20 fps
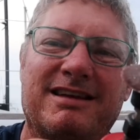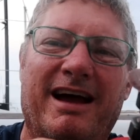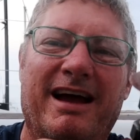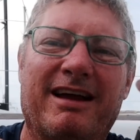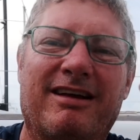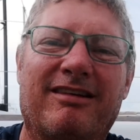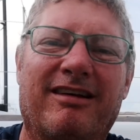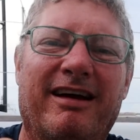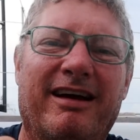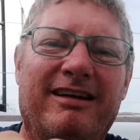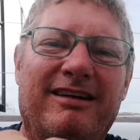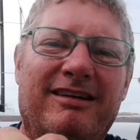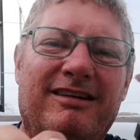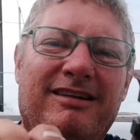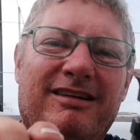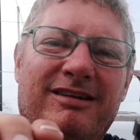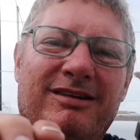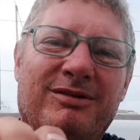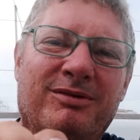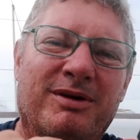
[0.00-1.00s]
die
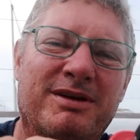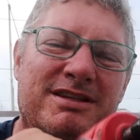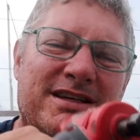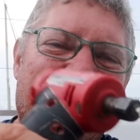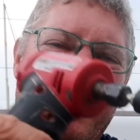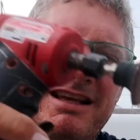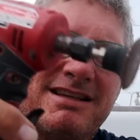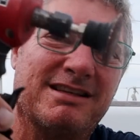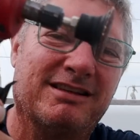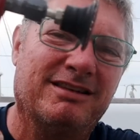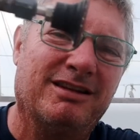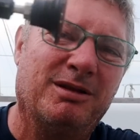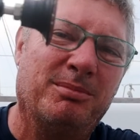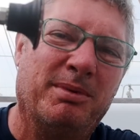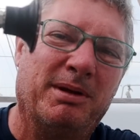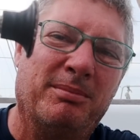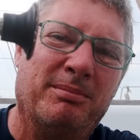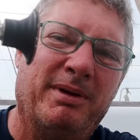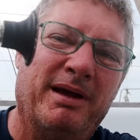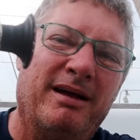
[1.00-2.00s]
grinder, which has a little
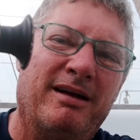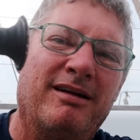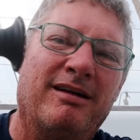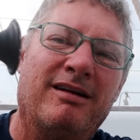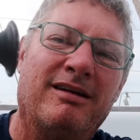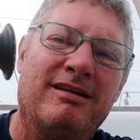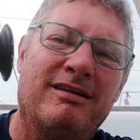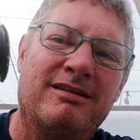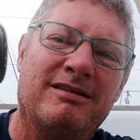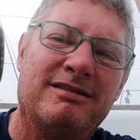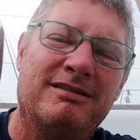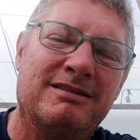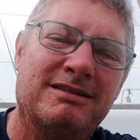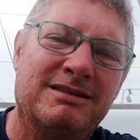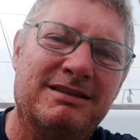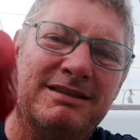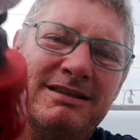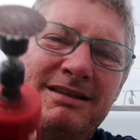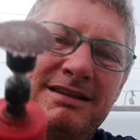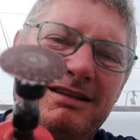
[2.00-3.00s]
bit better,
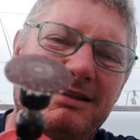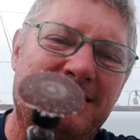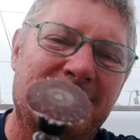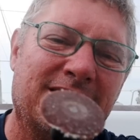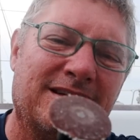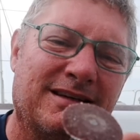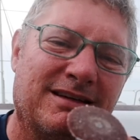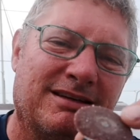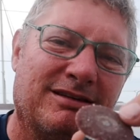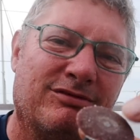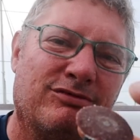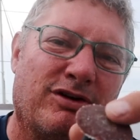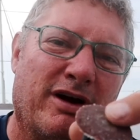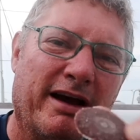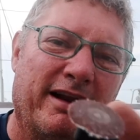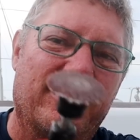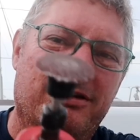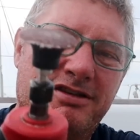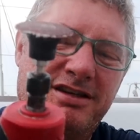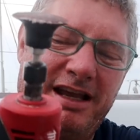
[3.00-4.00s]

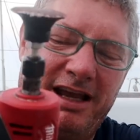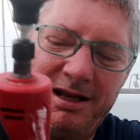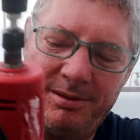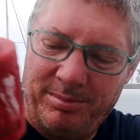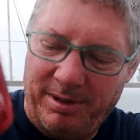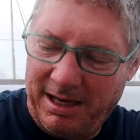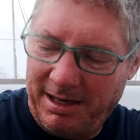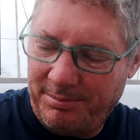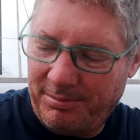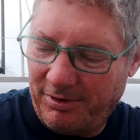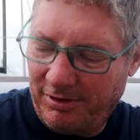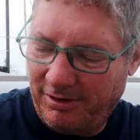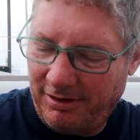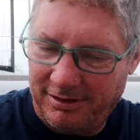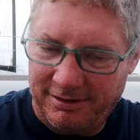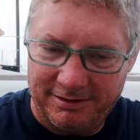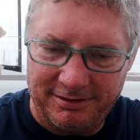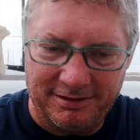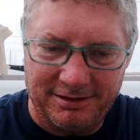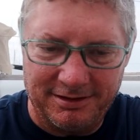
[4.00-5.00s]
finer sandpaper
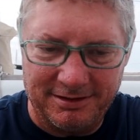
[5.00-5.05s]
on it.